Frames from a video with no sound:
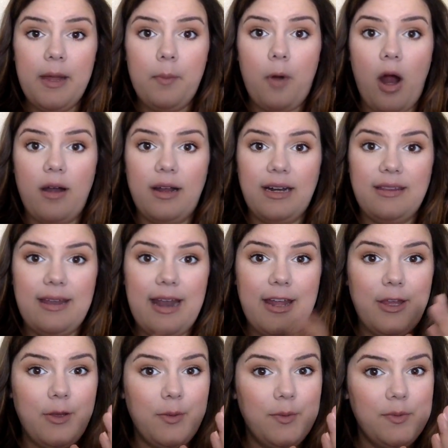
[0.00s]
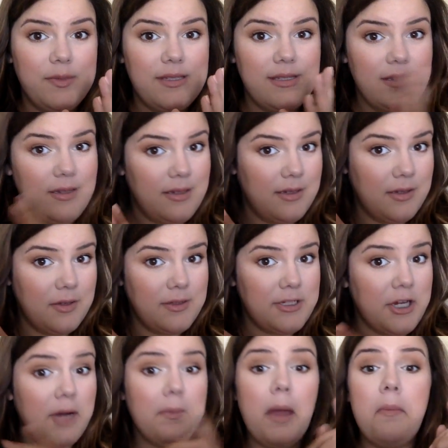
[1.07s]
product that I use
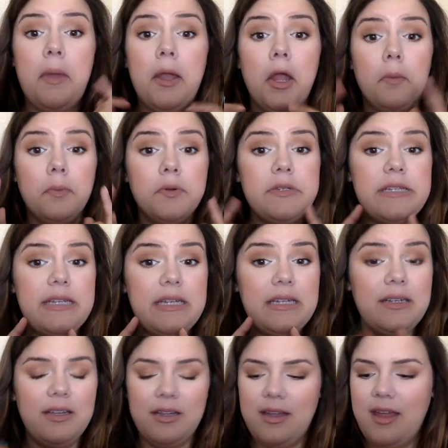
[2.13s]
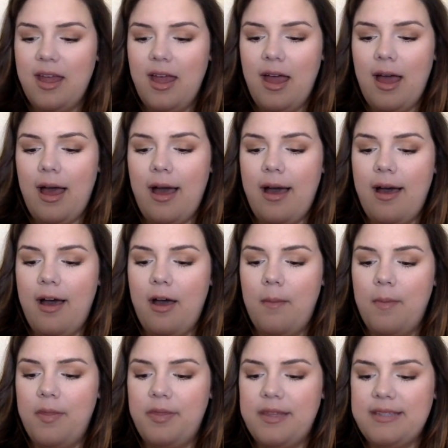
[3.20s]
during my makeup routine.
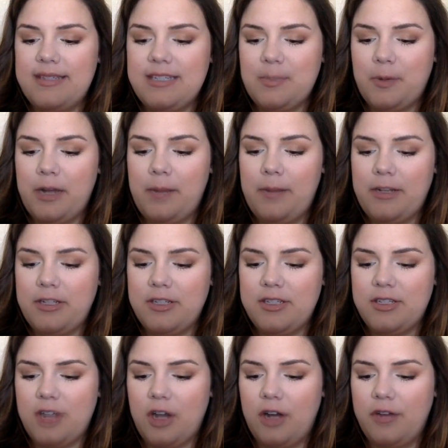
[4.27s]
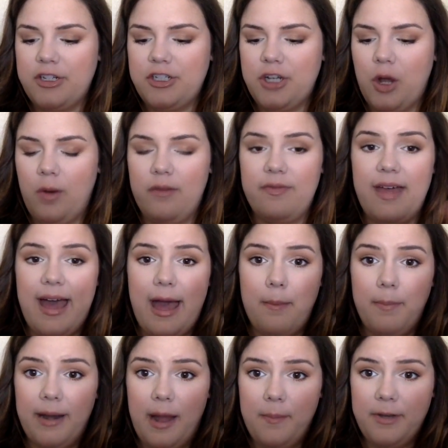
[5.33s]
This is pretty much the star of the show of
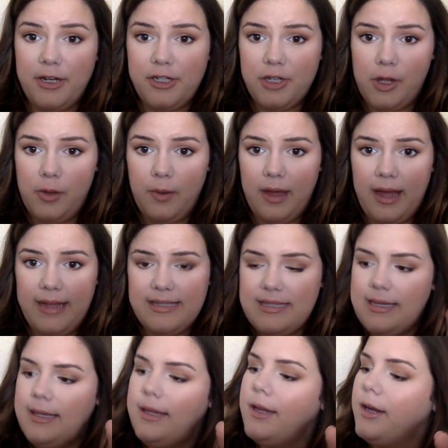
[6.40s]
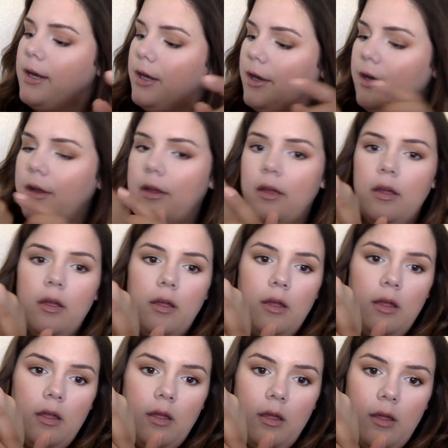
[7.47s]
that, but I'm going to show you guys here
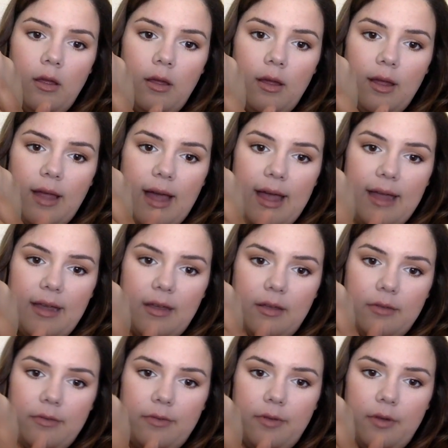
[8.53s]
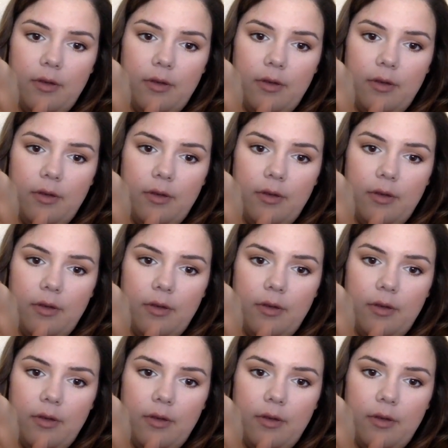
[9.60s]
kind of.